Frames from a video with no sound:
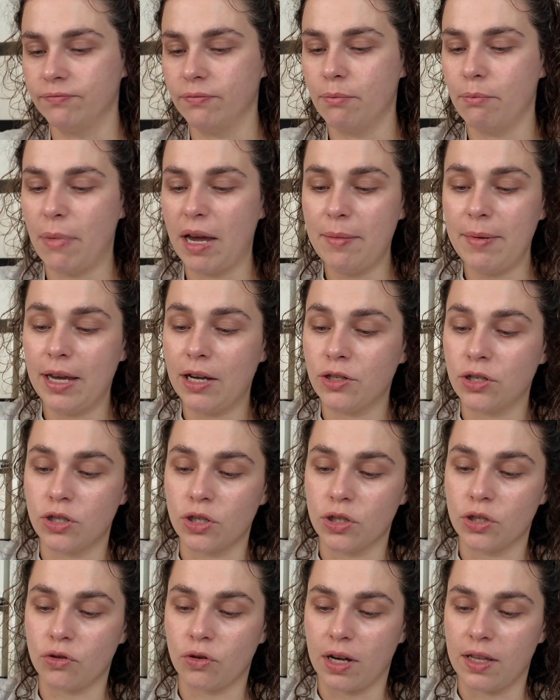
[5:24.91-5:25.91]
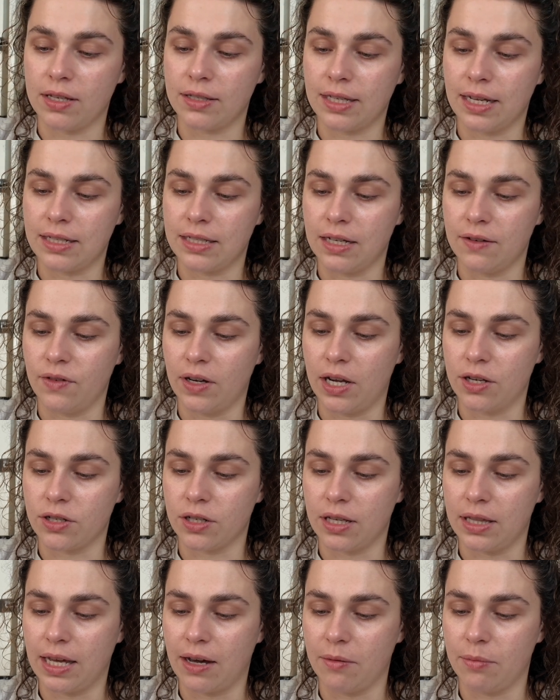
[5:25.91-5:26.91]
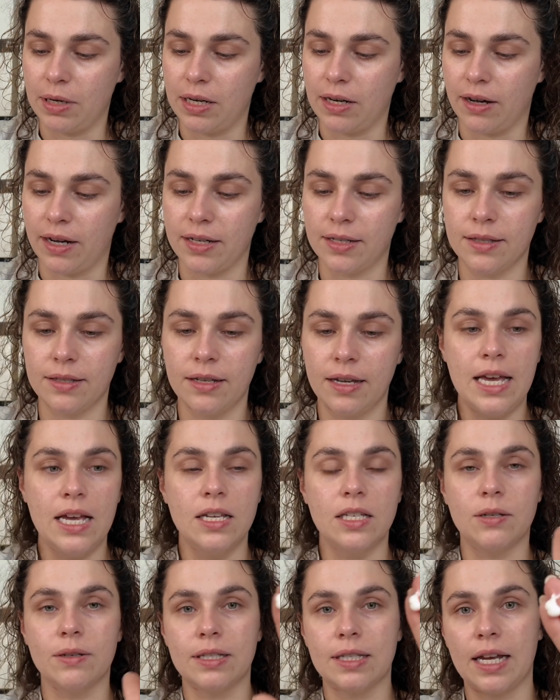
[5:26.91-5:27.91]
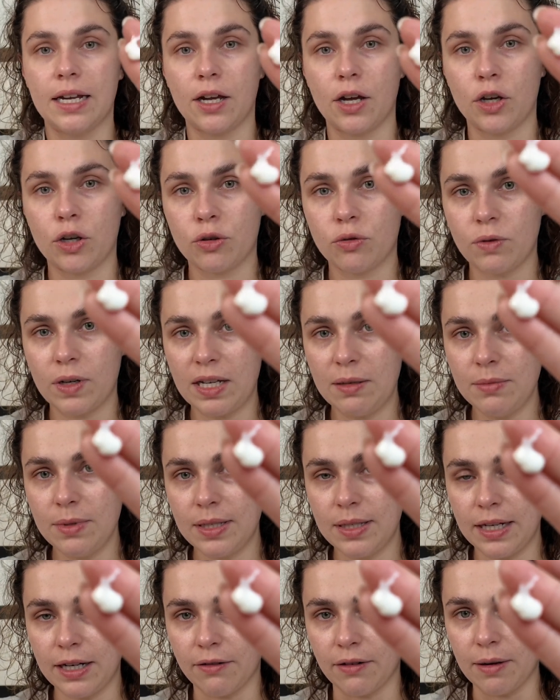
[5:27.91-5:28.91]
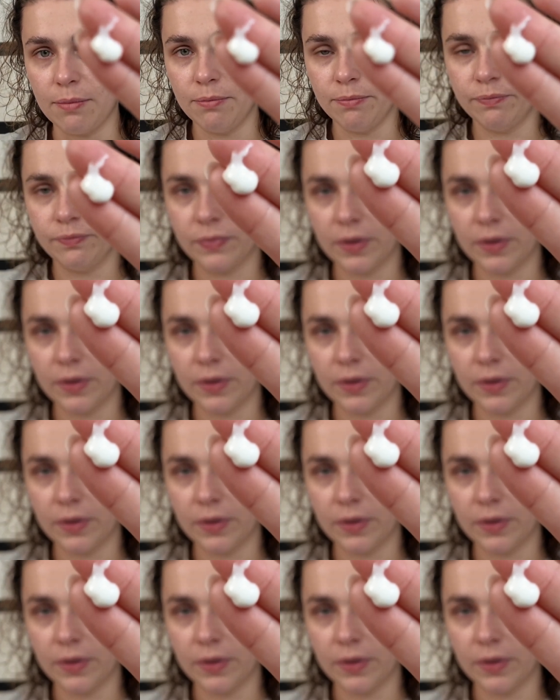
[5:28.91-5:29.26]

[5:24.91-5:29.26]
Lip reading: Maybe I should just try the scented version and that would be nice. So it's like a cream serum